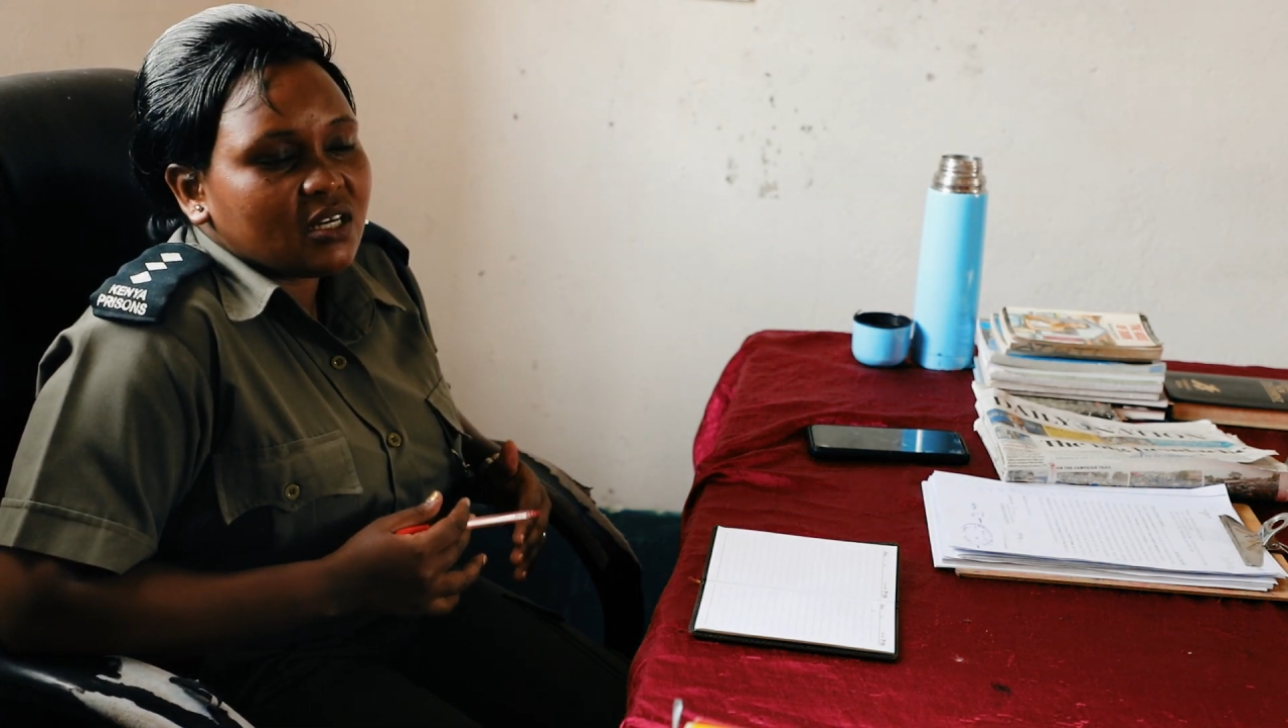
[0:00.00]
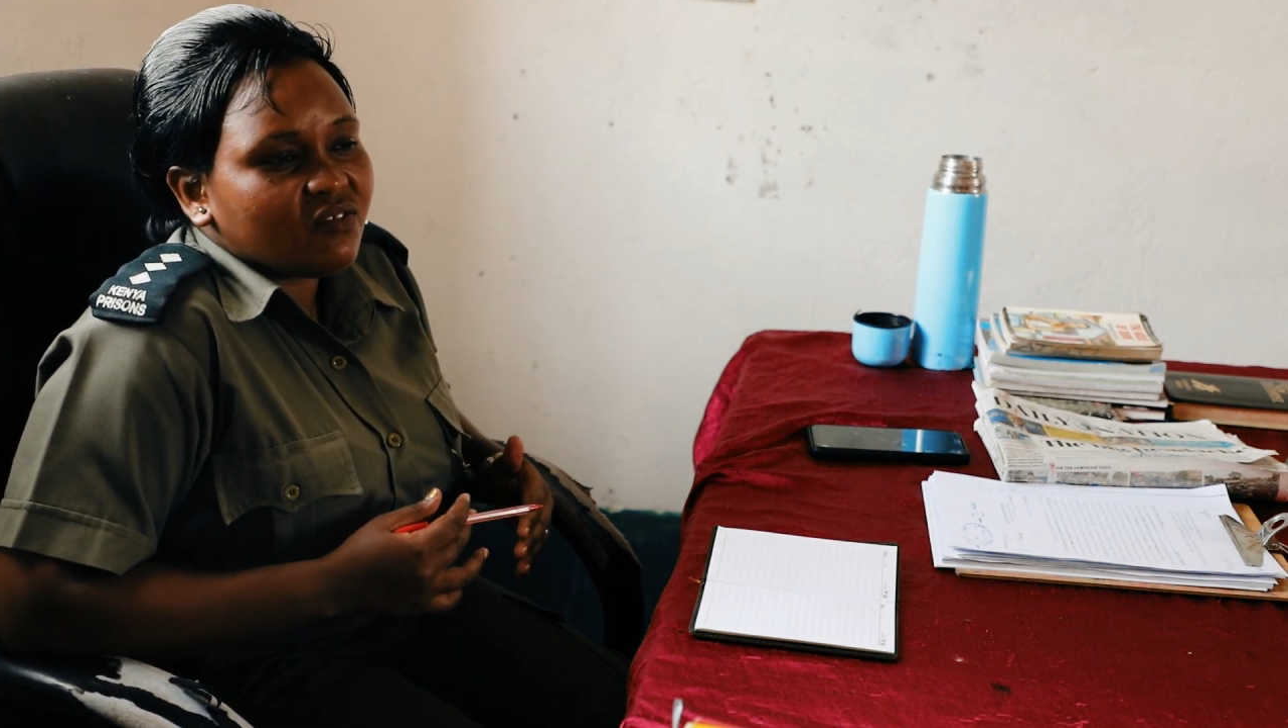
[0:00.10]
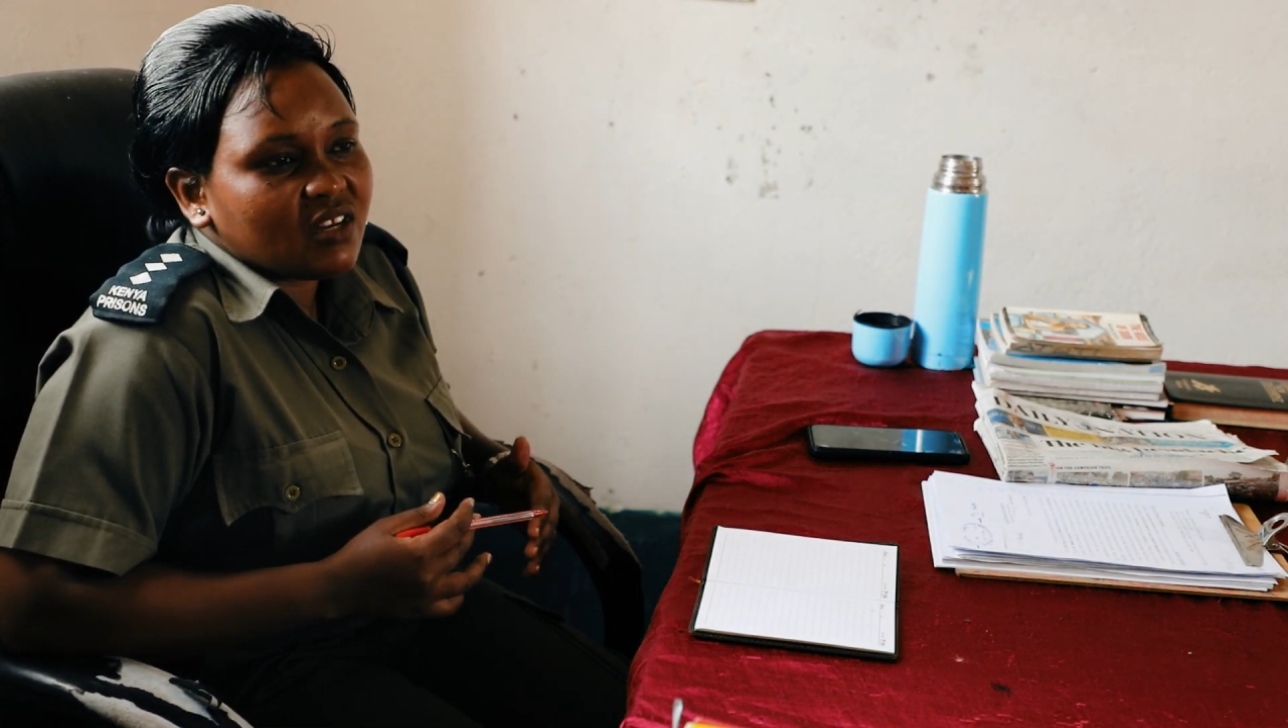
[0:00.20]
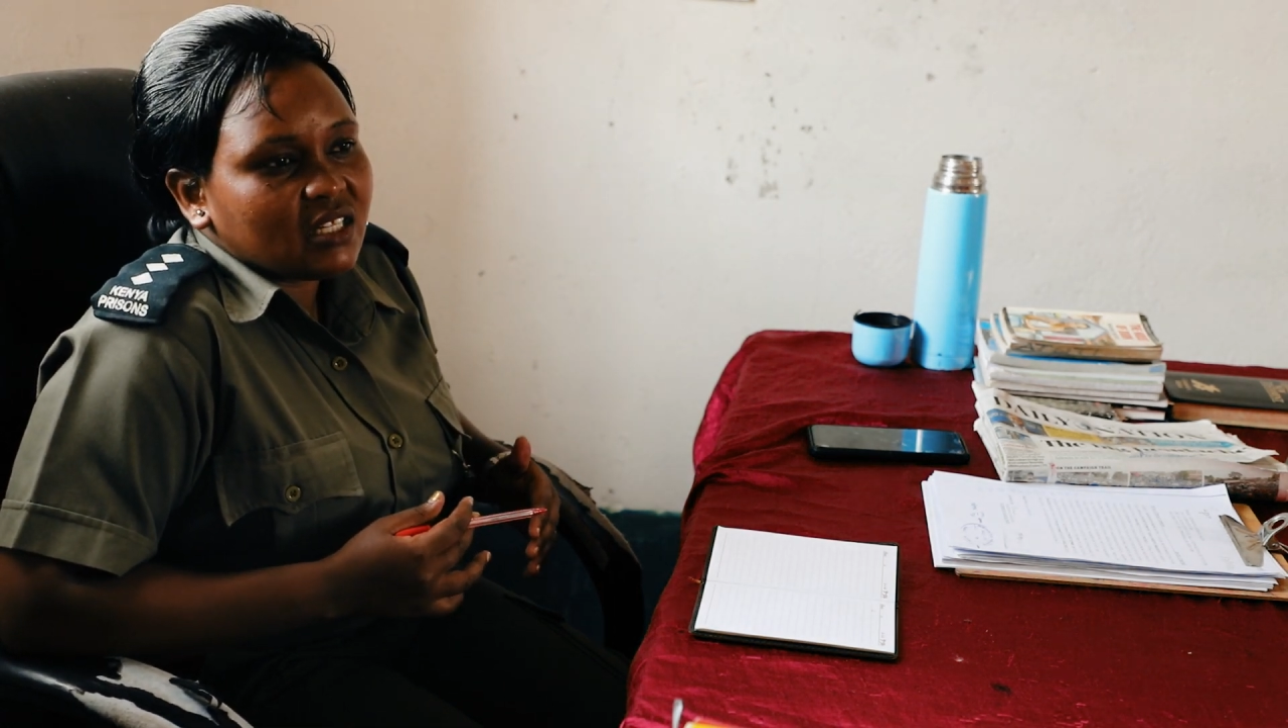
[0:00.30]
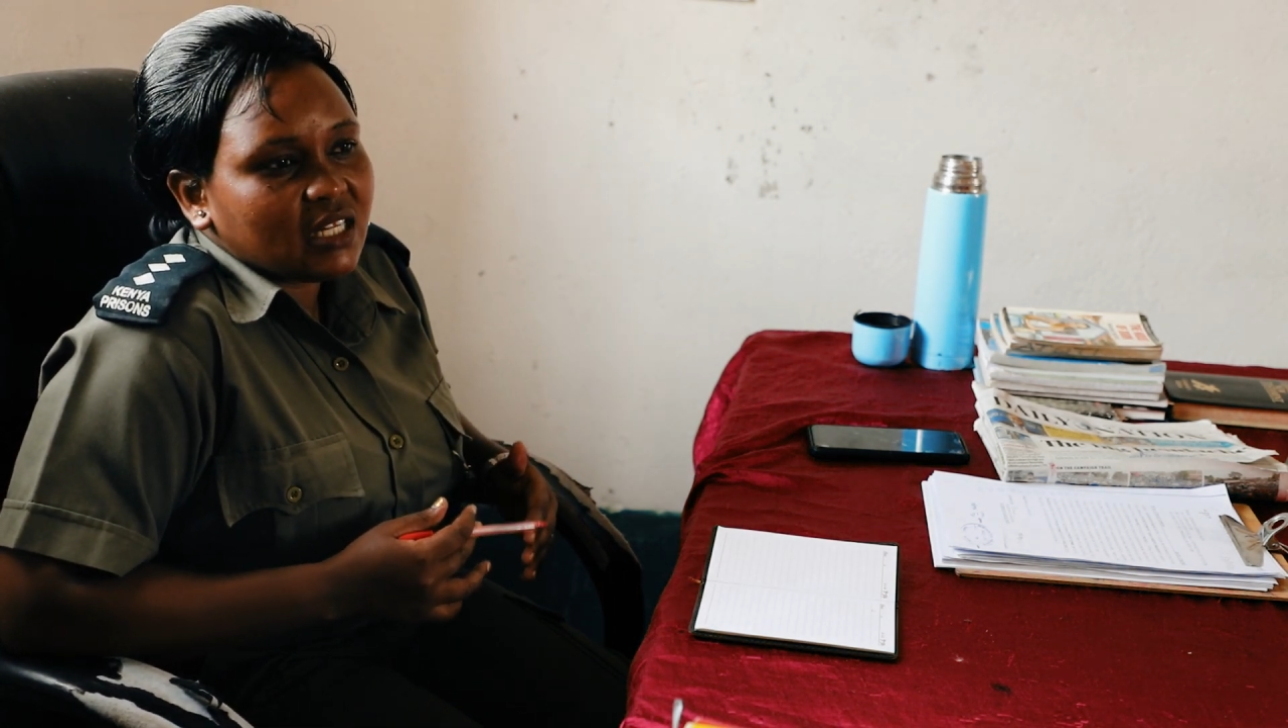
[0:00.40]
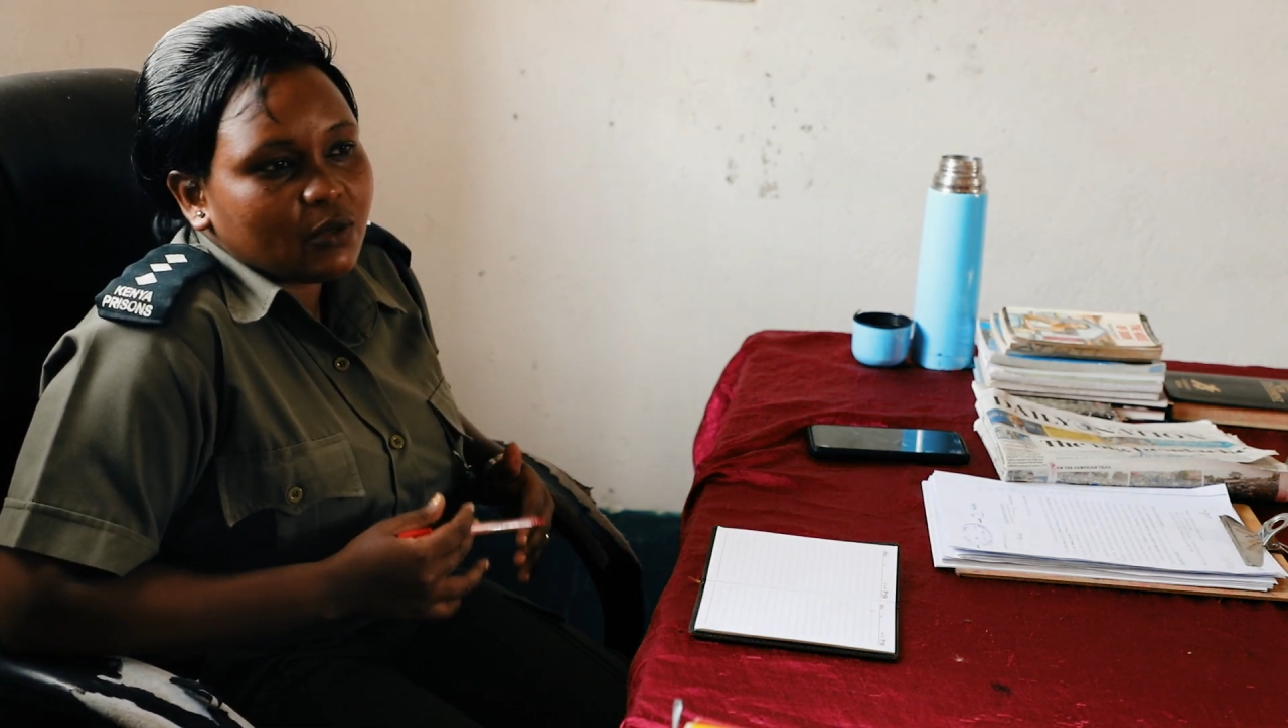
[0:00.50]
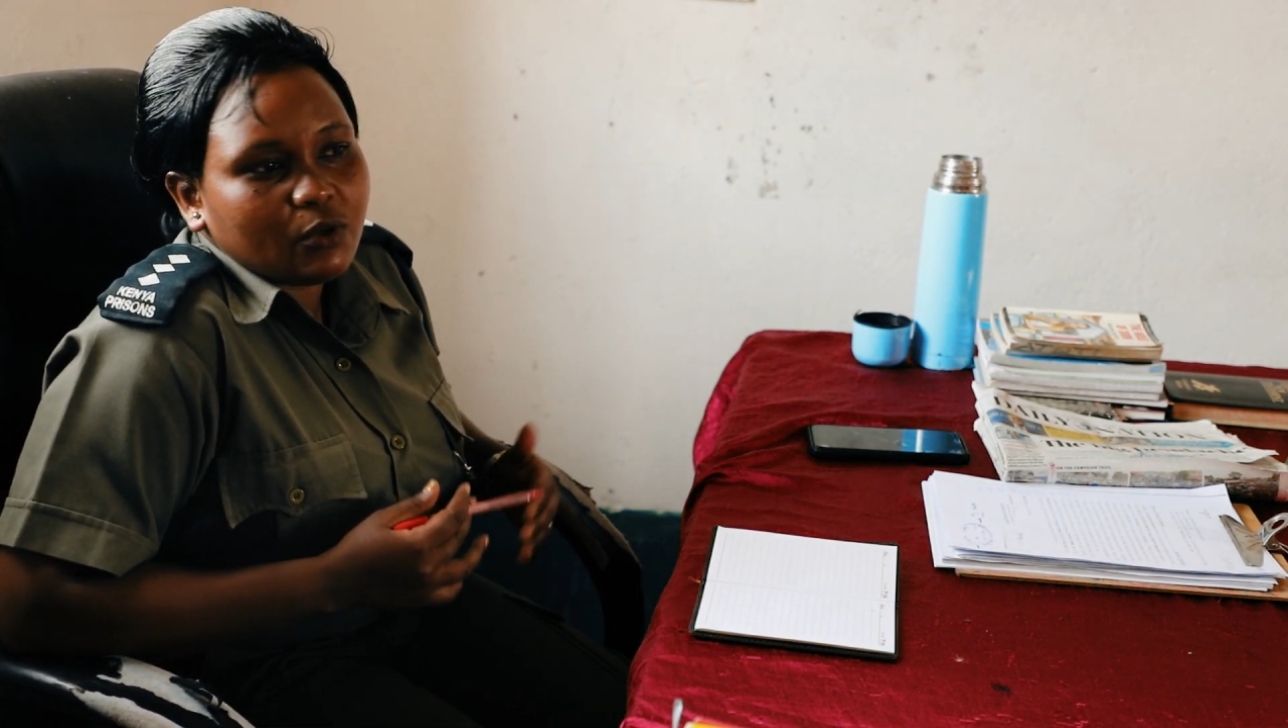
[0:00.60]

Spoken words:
definitely